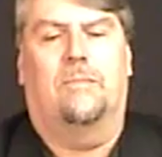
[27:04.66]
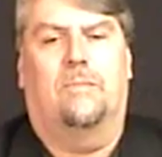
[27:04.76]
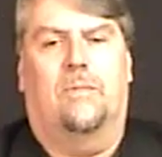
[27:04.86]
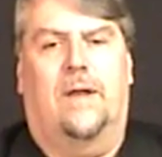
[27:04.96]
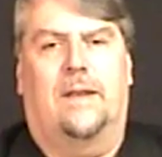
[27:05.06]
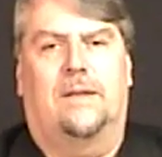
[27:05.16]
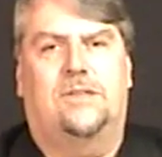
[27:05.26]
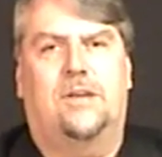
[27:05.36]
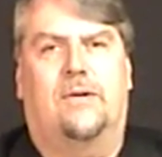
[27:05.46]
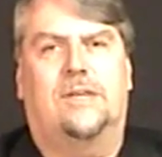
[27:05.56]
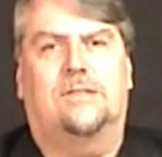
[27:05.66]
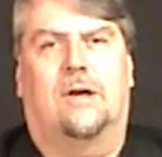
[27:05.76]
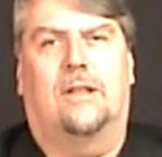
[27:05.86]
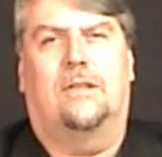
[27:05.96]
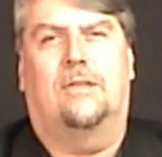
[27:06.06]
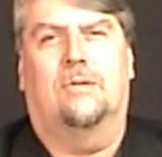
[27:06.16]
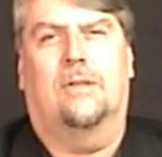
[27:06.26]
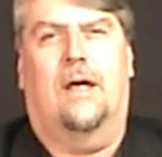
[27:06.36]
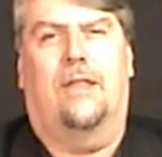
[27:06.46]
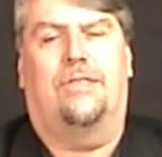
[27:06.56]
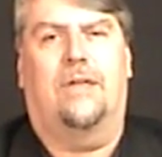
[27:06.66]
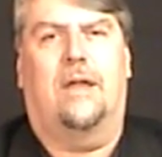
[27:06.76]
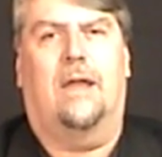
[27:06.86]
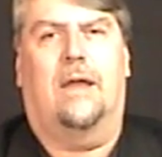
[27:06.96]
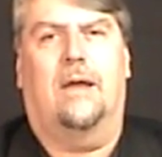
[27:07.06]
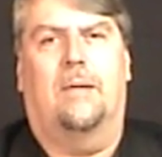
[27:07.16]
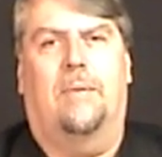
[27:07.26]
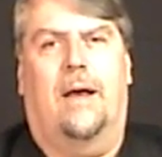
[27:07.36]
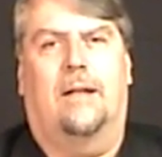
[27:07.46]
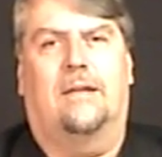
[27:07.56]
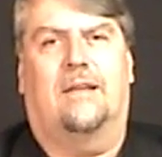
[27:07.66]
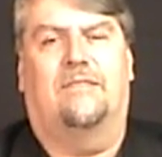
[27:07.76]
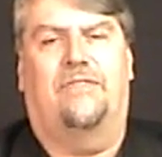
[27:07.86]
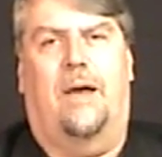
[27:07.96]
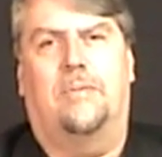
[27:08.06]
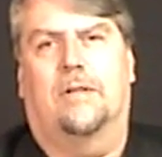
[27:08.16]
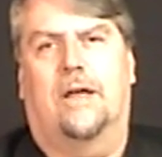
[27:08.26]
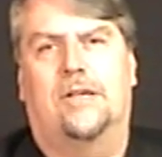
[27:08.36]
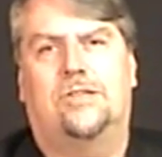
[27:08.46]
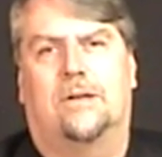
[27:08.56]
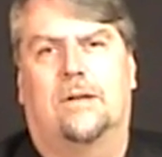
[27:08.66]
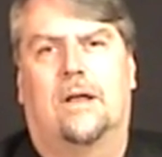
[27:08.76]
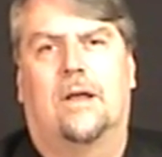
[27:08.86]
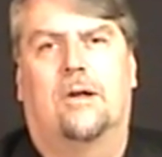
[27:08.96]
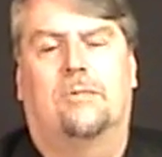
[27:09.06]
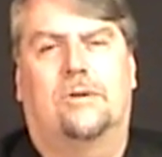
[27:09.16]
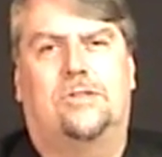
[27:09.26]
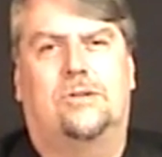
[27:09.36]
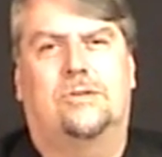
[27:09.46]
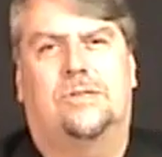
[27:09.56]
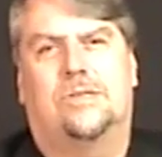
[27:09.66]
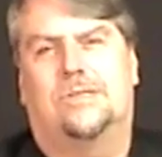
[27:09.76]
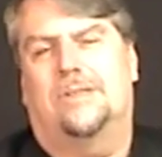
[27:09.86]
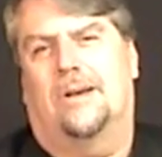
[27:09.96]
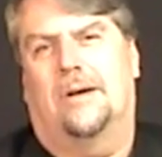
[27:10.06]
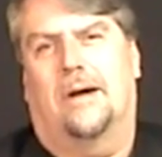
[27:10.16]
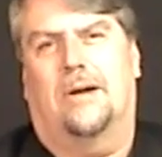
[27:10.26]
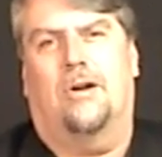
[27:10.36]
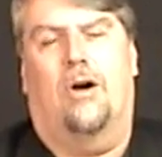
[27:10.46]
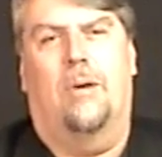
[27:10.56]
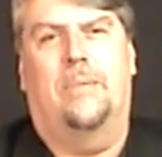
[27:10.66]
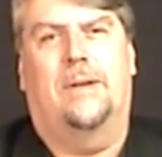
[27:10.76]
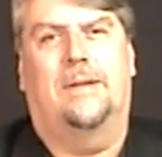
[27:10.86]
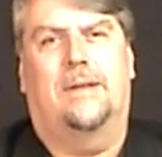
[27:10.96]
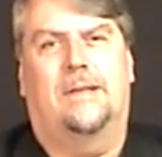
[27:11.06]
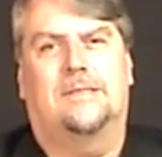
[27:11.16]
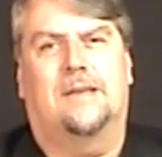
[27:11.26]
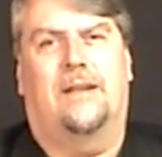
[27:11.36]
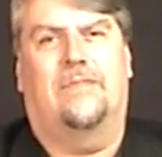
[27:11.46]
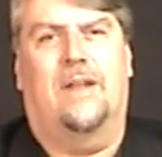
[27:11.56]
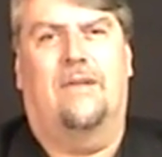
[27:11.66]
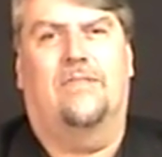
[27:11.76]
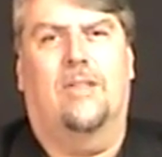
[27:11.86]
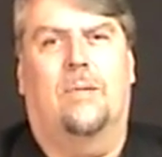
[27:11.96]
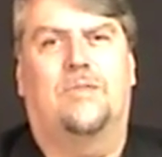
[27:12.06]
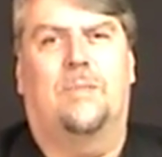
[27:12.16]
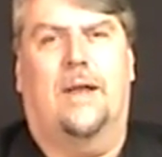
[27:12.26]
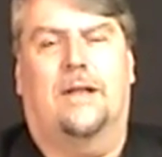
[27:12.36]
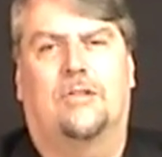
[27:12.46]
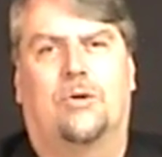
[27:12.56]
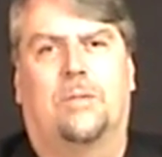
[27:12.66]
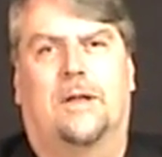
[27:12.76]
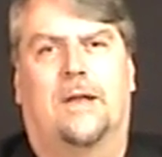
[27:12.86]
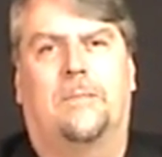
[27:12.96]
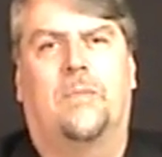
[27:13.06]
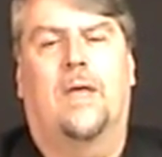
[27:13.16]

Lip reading: When Jerry started to do a lot of thinking about confabulation, which uses a carbon inside of an envelope to make a duplicate,